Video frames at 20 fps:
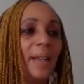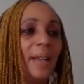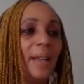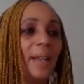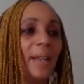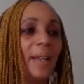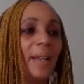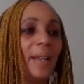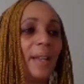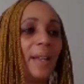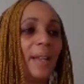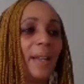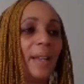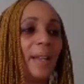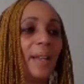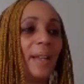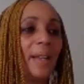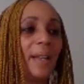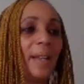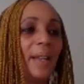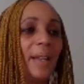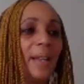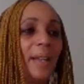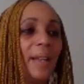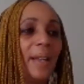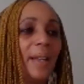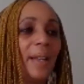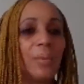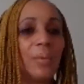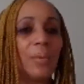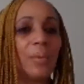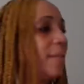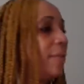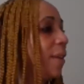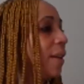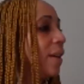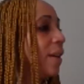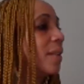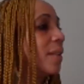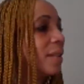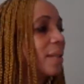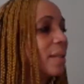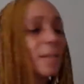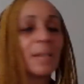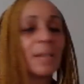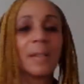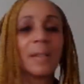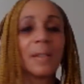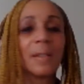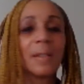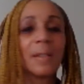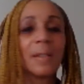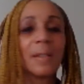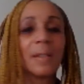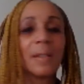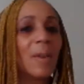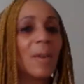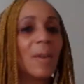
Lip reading: I think that's a challenge to the rest of us.